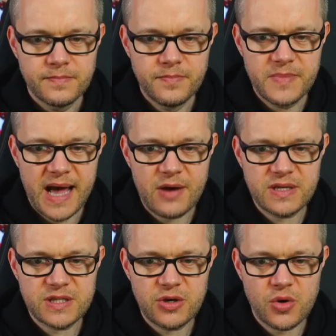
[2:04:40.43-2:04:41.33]
How are the
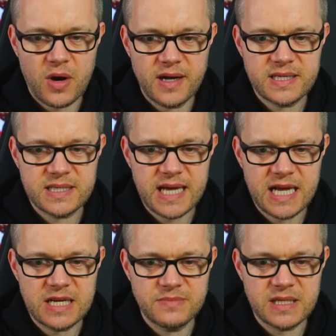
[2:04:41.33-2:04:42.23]
two quietest
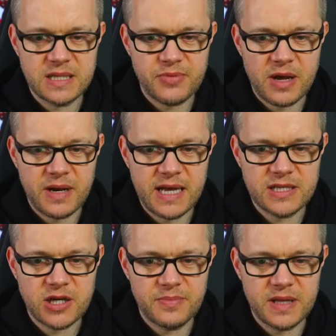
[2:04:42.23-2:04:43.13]
stadiums in the Premier League
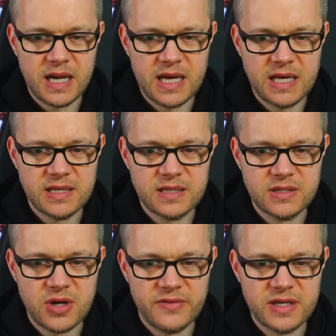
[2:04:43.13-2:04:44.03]
top of the league, says
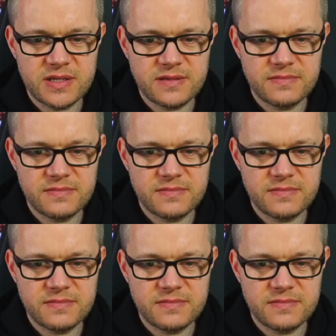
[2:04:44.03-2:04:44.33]
Travis.